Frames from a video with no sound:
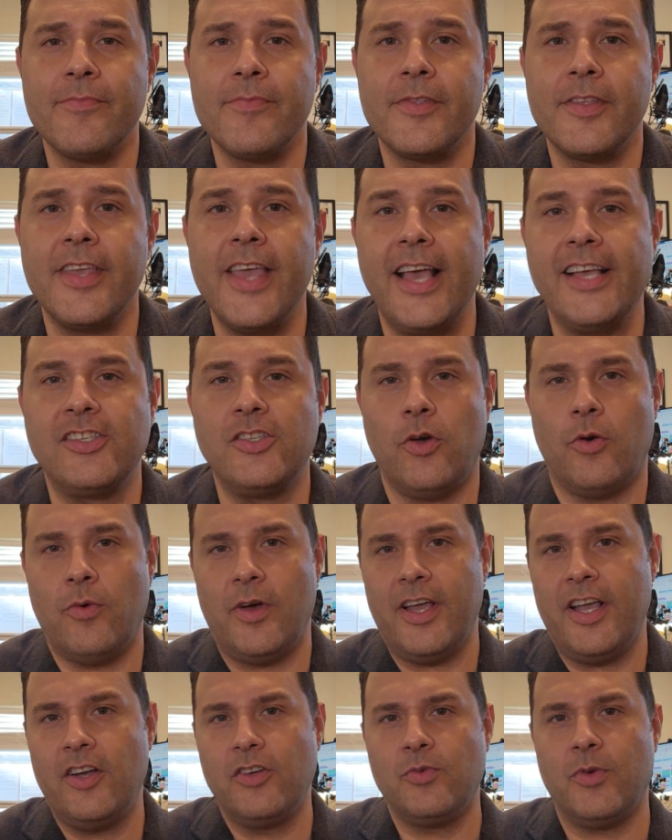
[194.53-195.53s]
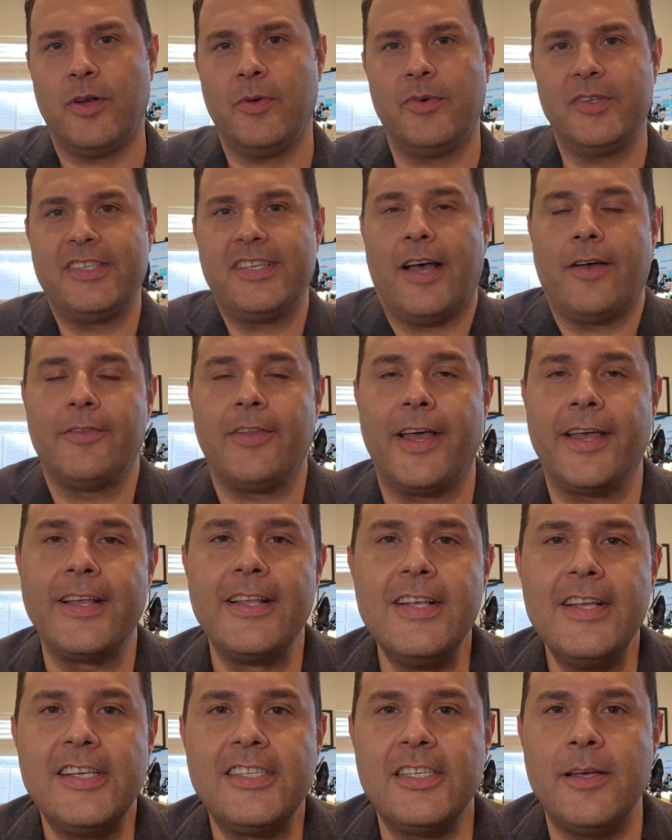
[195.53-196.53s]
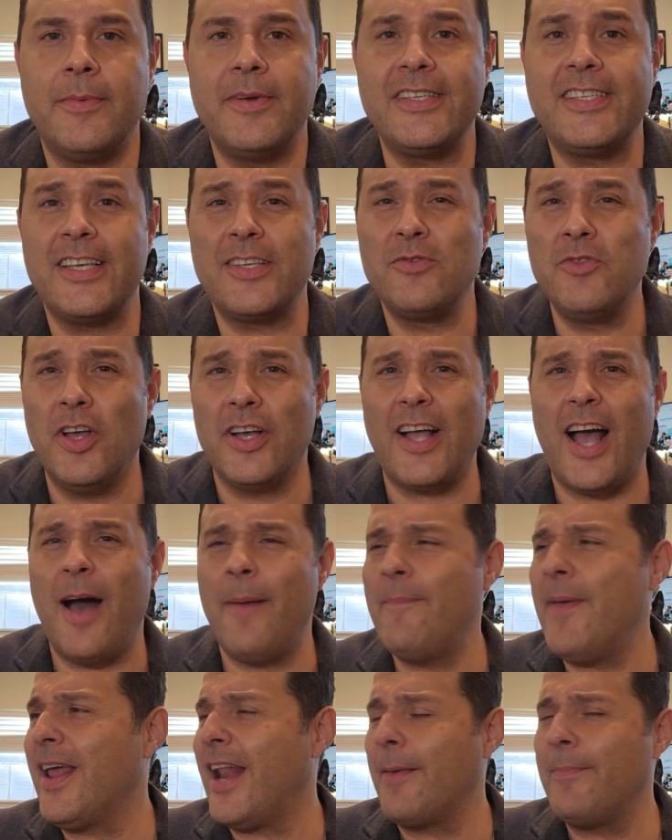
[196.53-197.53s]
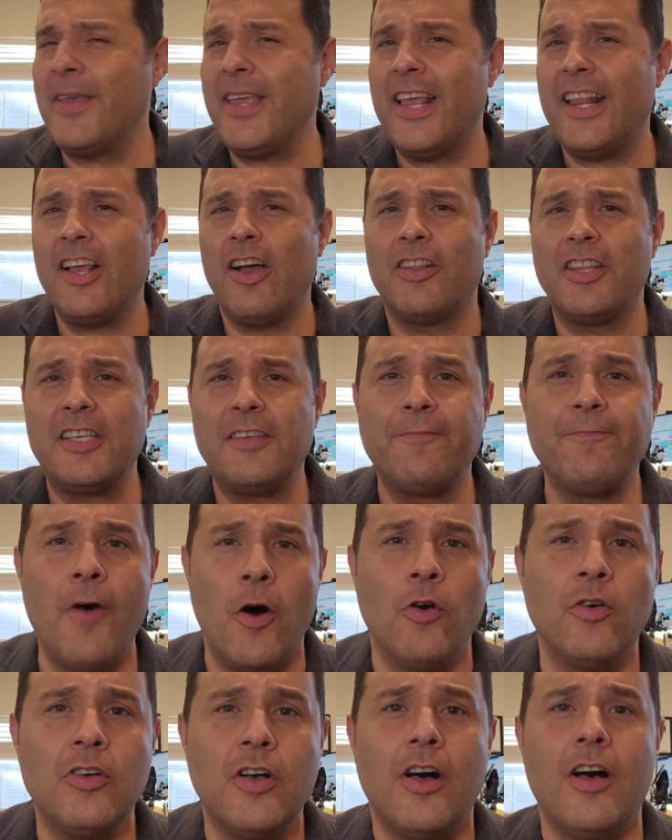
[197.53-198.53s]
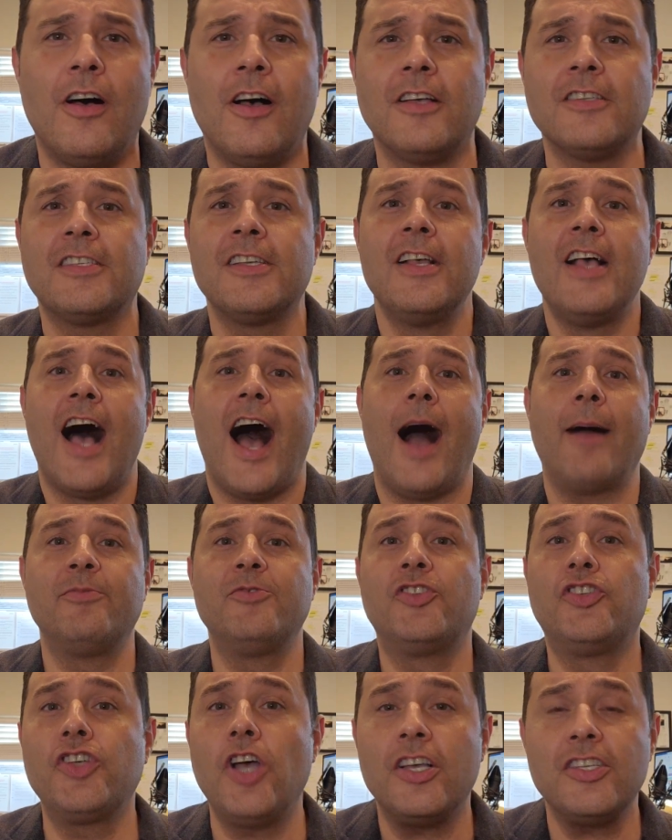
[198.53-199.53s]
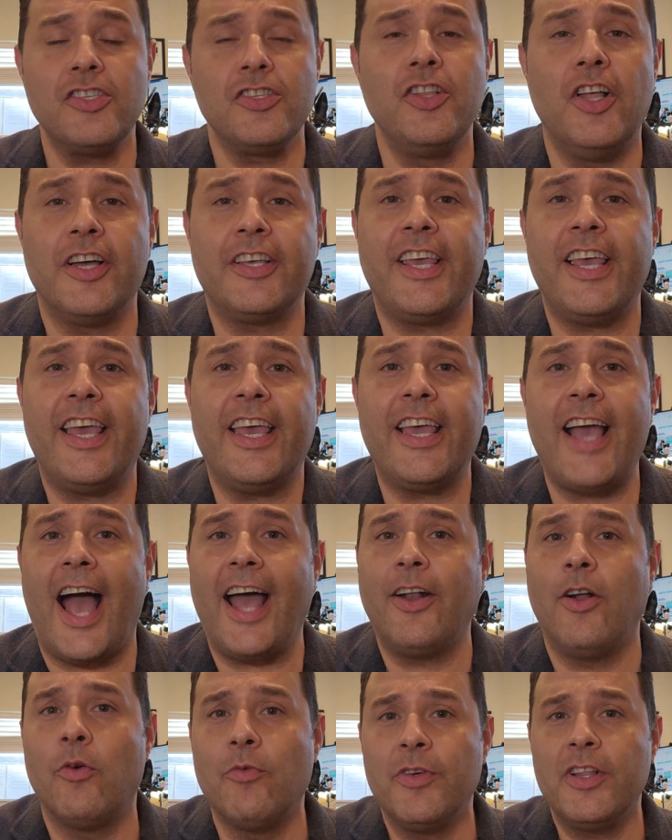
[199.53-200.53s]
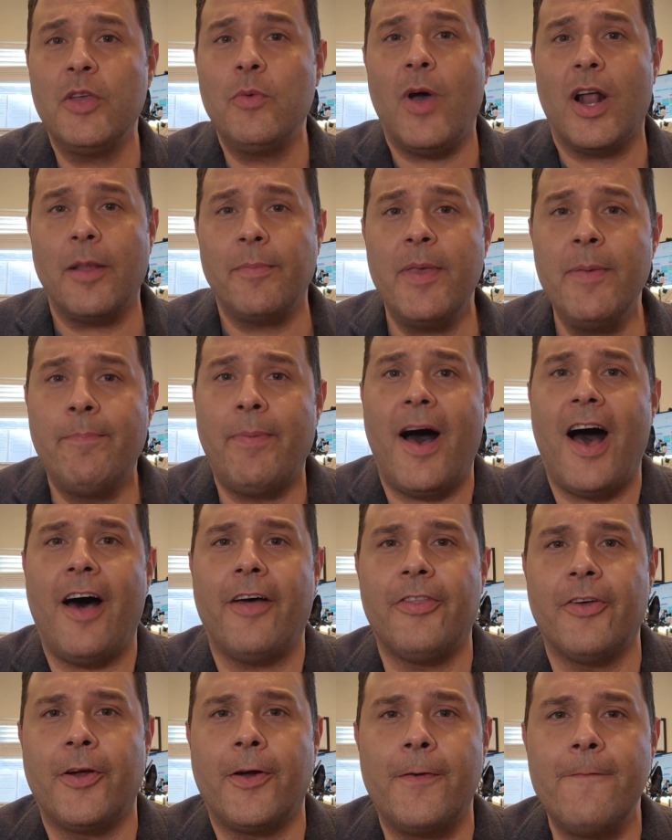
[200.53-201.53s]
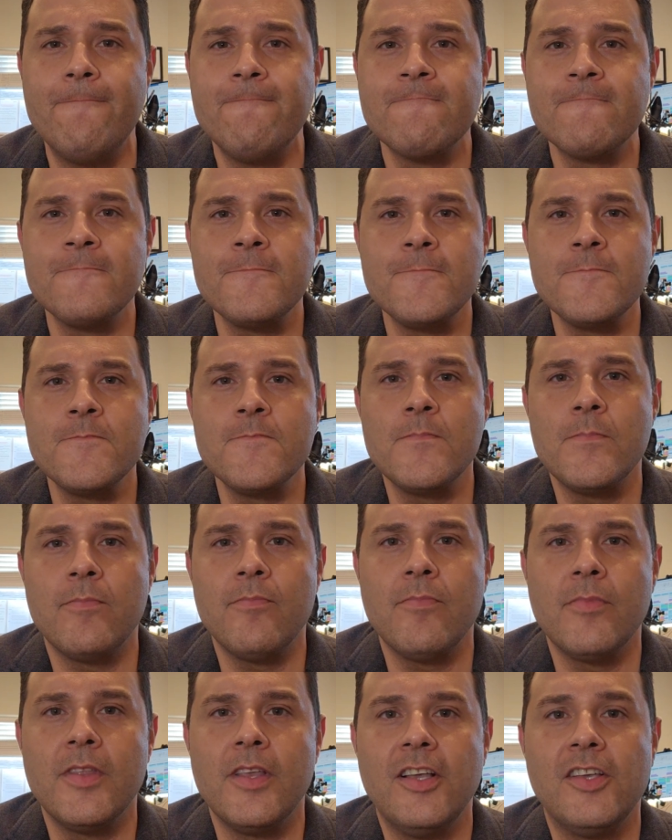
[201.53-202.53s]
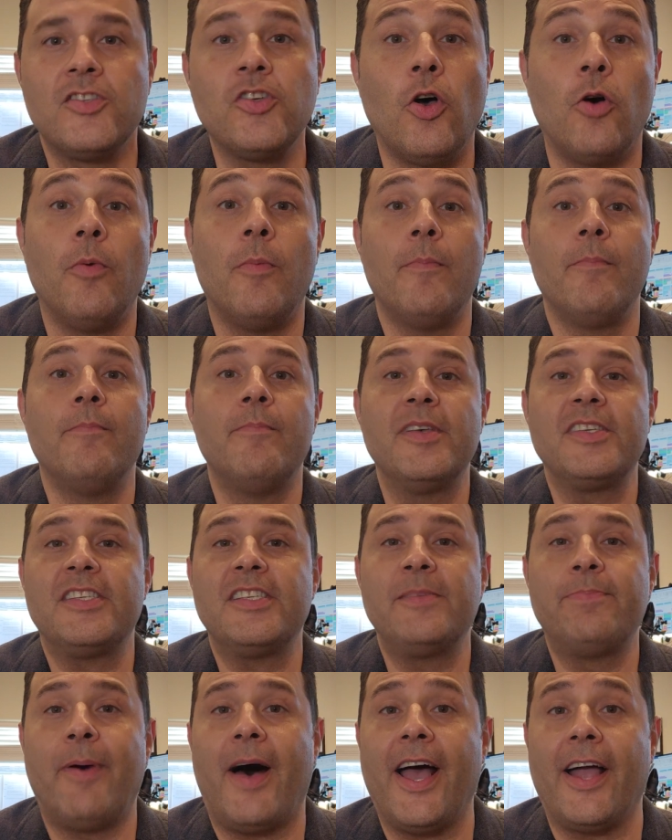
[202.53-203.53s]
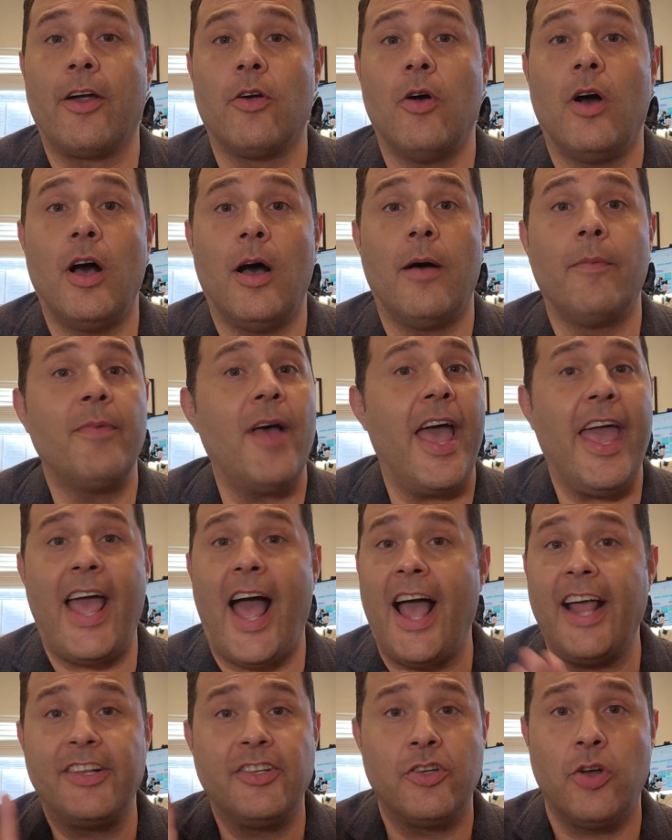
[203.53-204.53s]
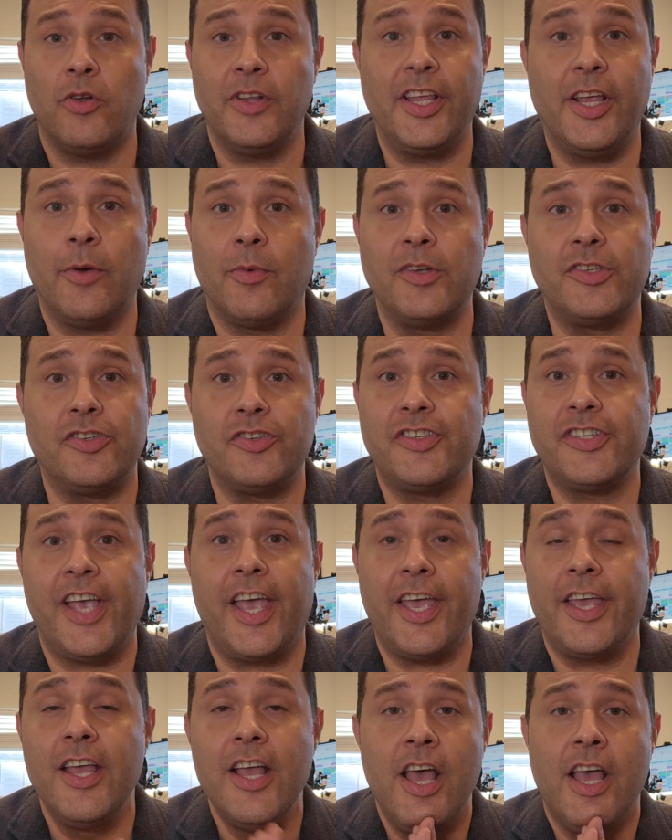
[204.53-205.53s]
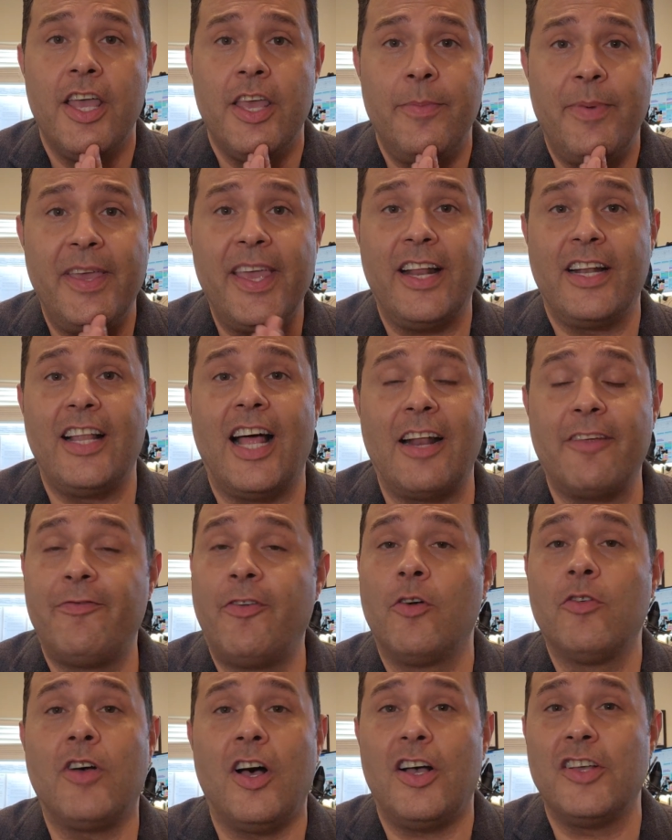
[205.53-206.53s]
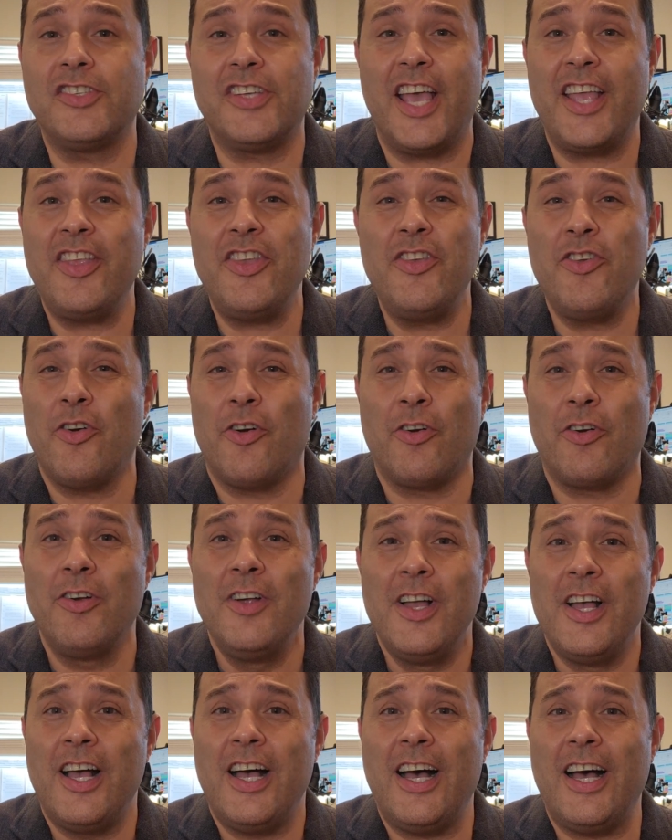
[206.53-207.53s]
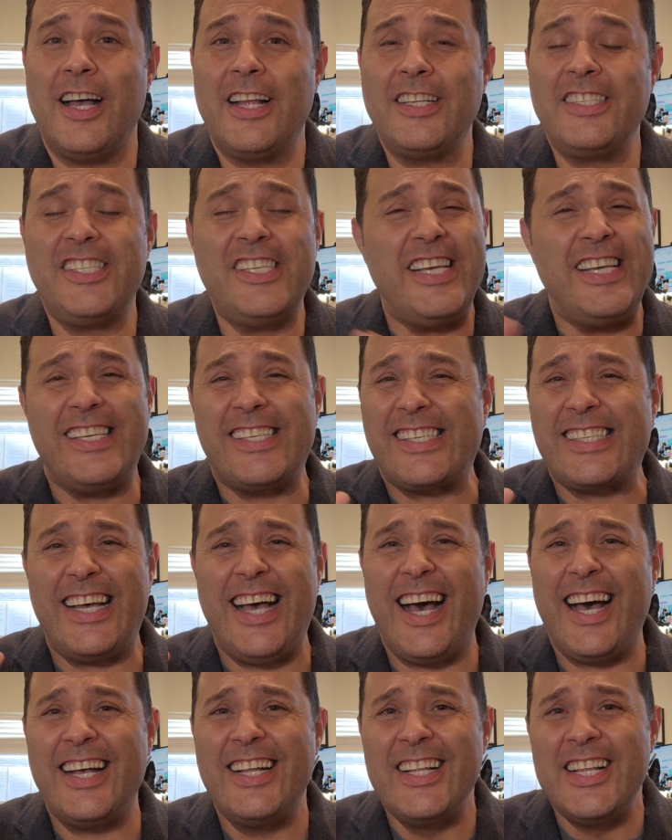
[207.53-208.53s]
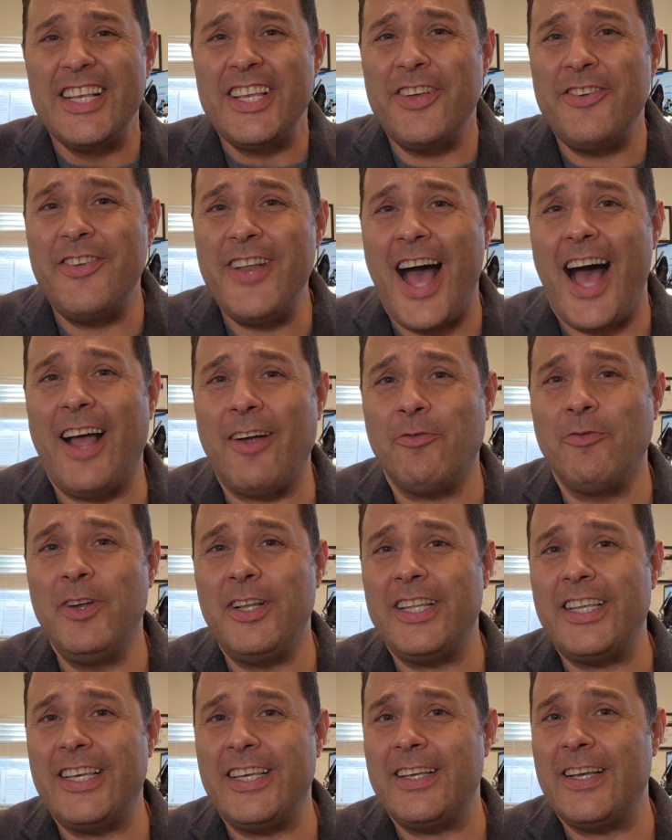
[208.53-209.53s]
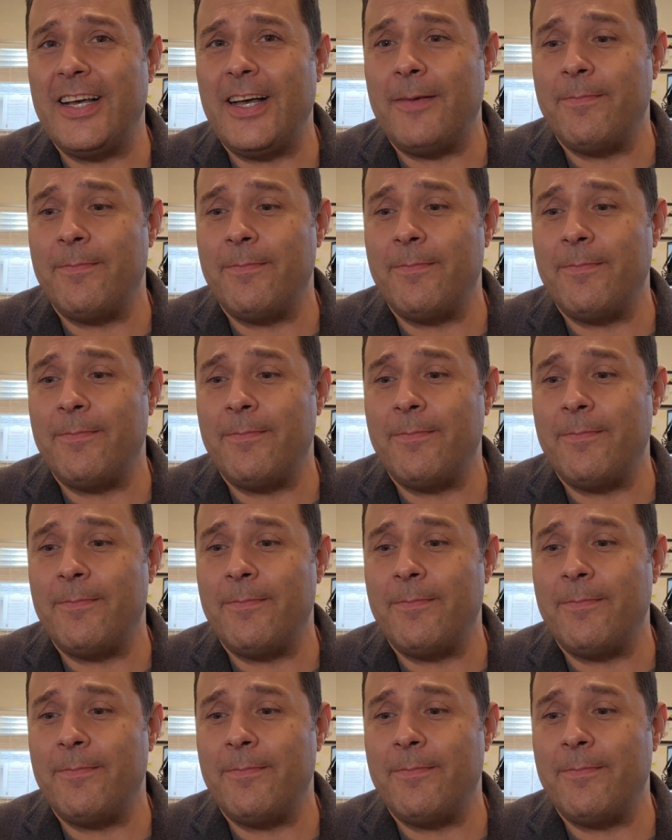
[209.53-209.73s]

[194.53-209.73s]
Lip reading: Okay, so here's what it would sound like. Somebody says, look, man, I've been getting all these phone calls. I'm just looking. I don't really want to be bothered. So, Mrs. Buyer, hey, I totally hear what you're saying. You've been getting a lot of phone calls, and you're not really